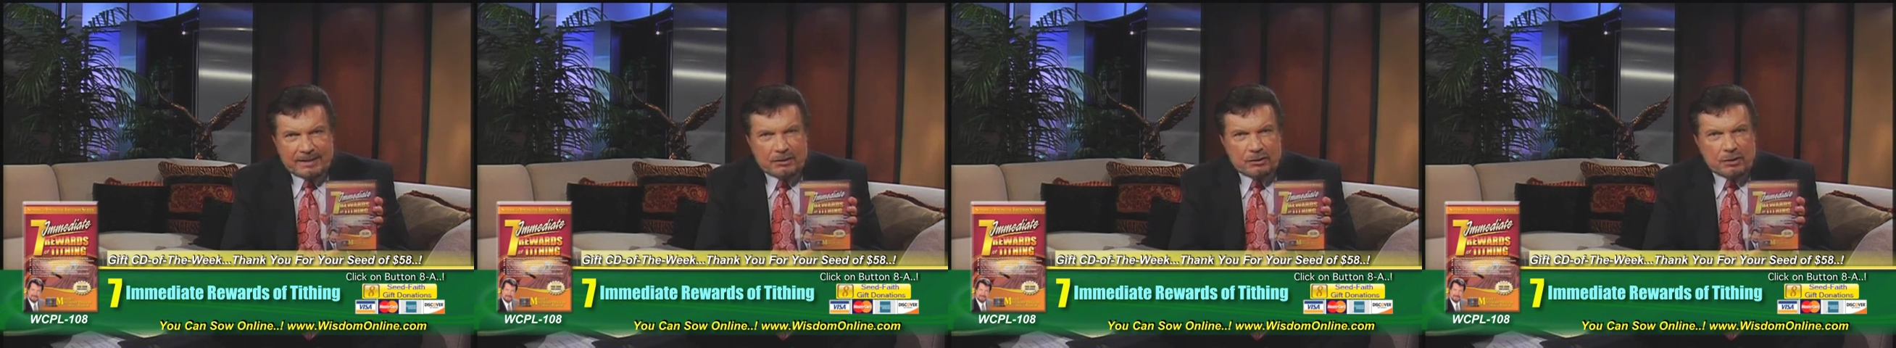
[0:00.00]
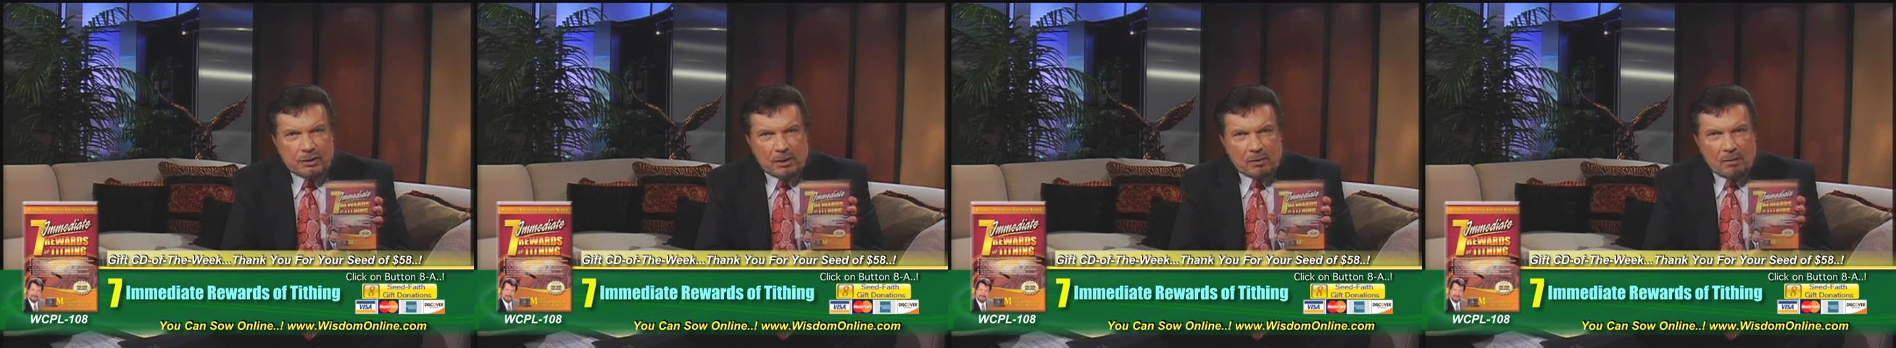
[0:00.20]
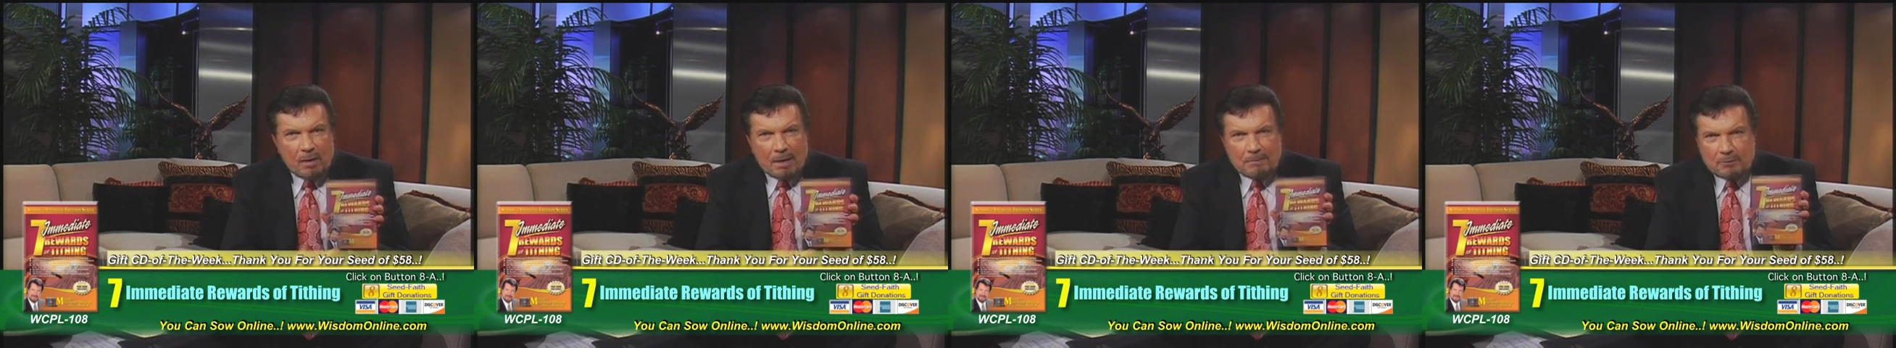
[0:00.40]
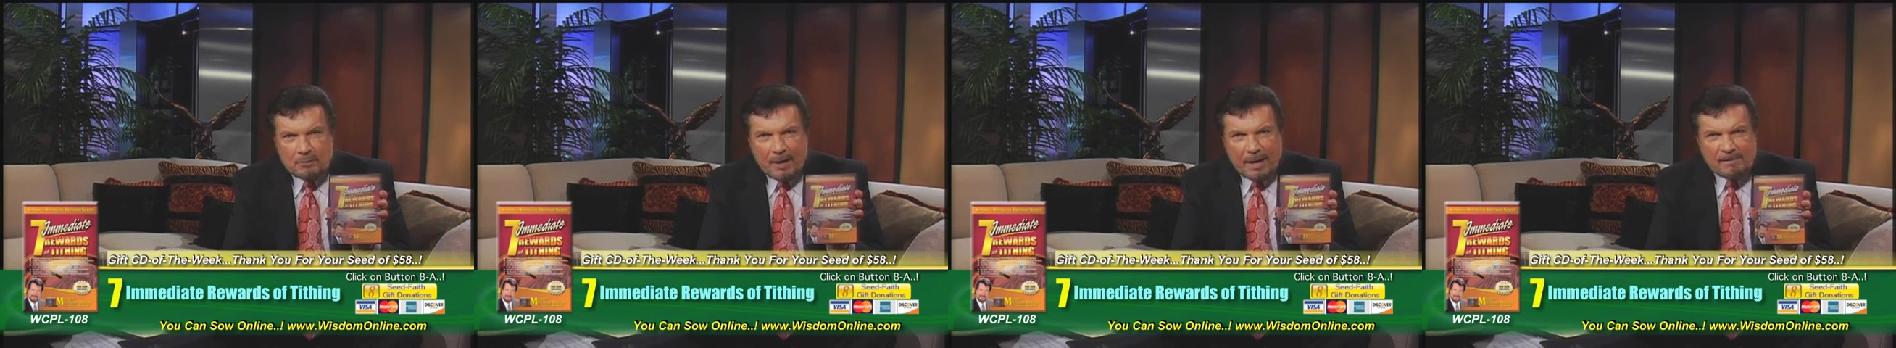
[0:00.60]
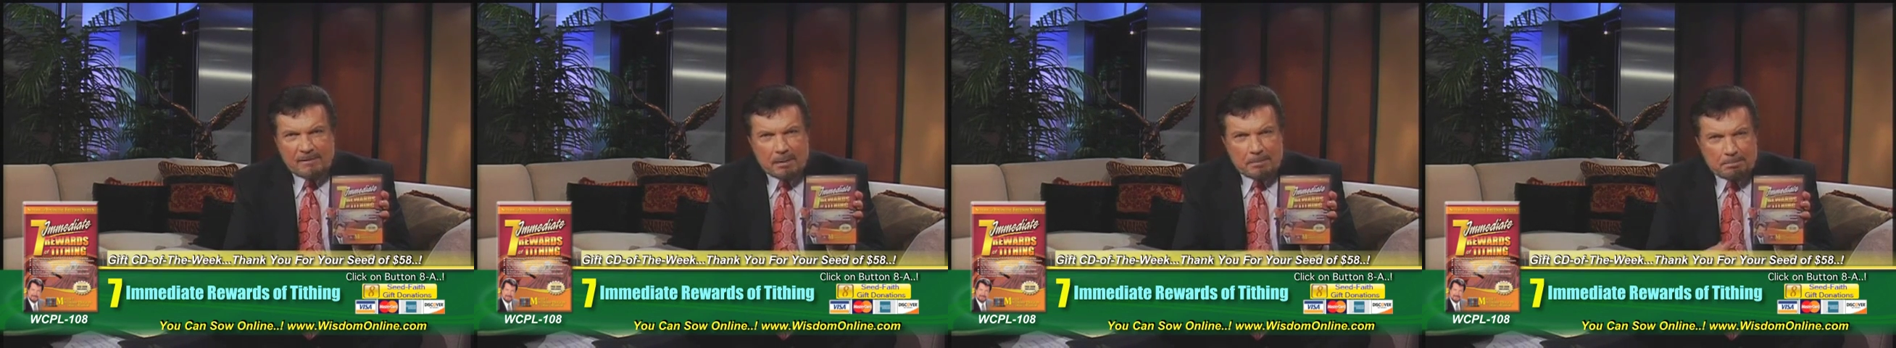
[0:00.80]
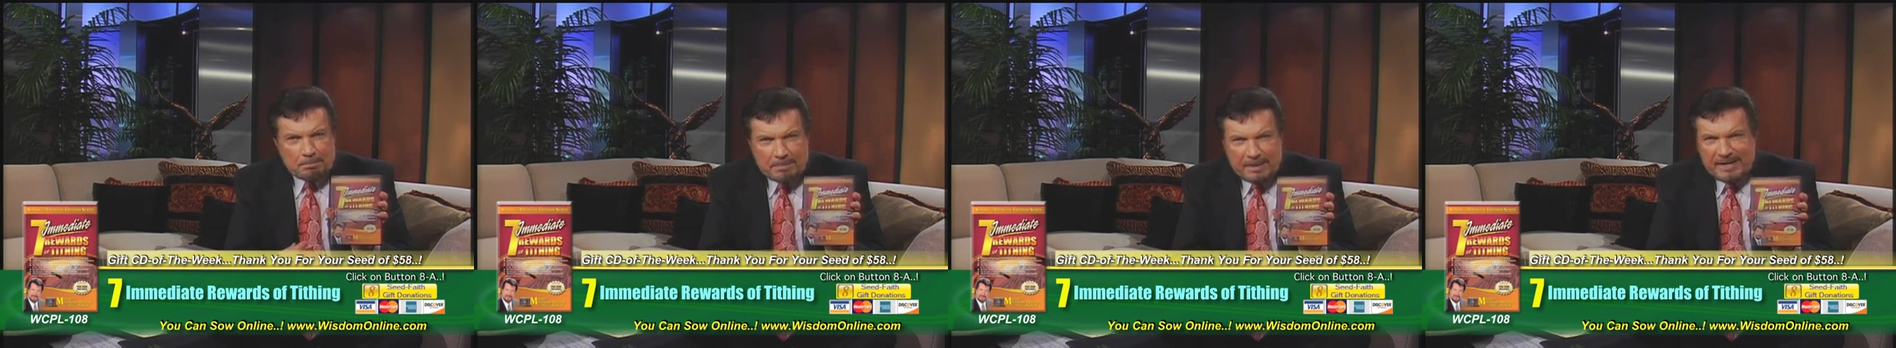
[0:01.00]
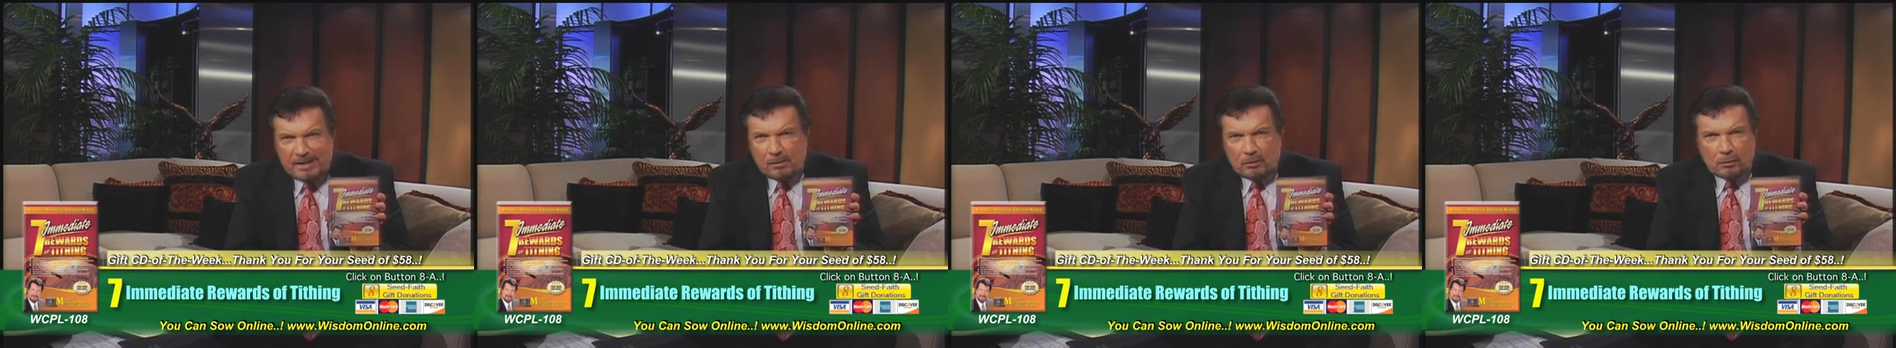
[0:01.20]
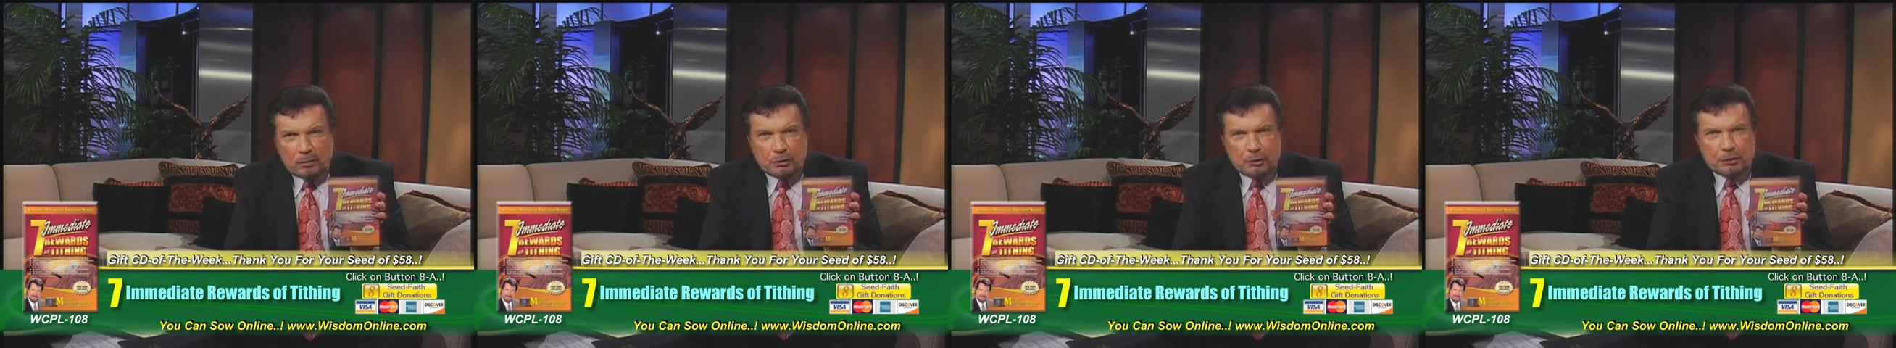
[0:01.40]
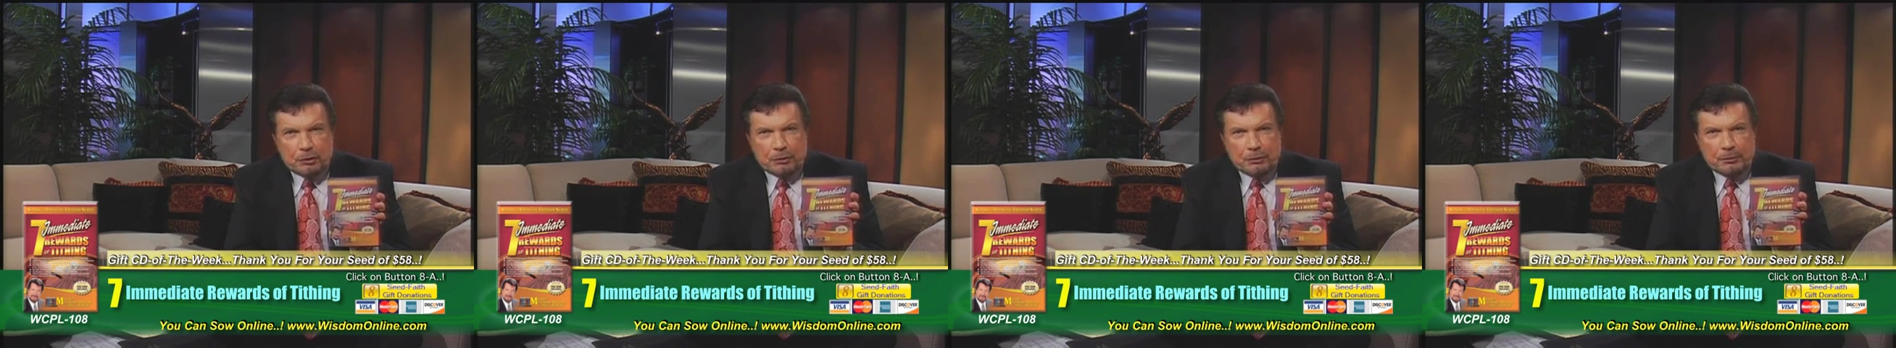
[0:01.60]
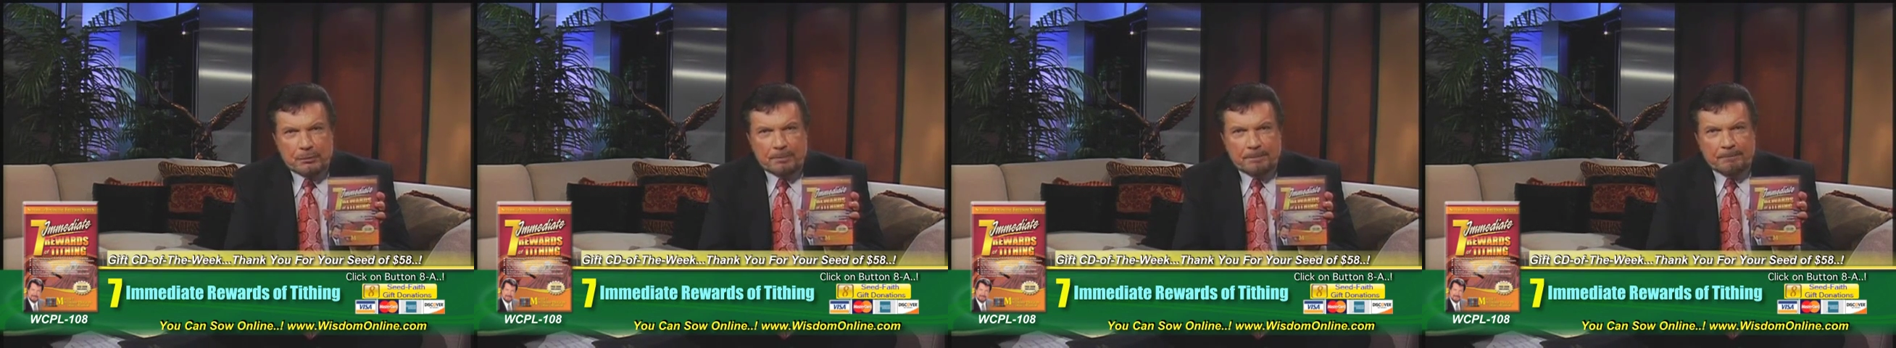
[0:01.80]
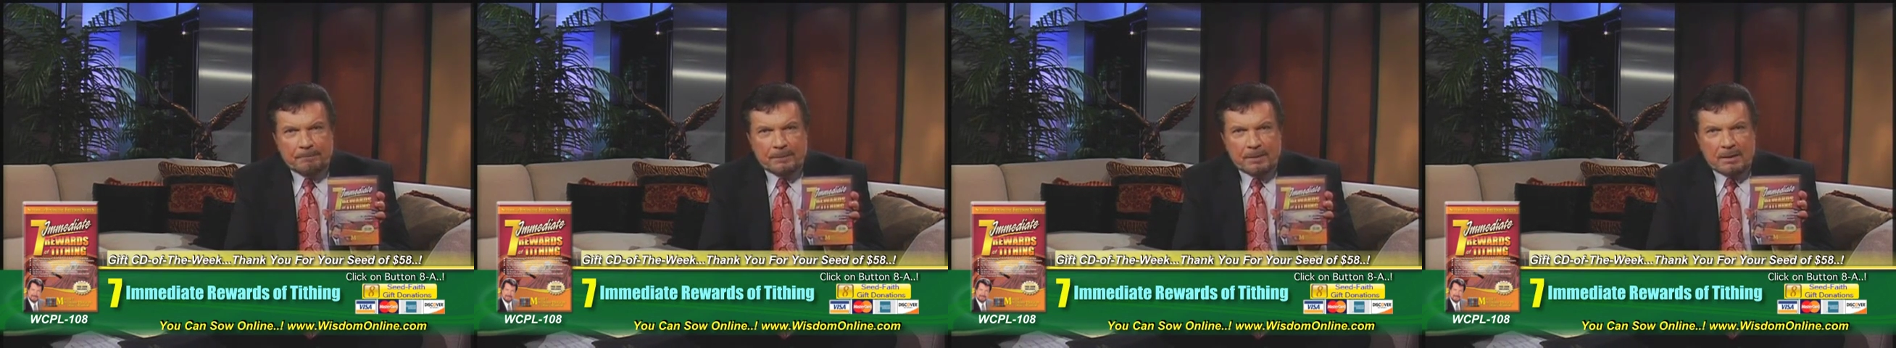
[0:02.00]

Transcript: As you know, I'm trying to build you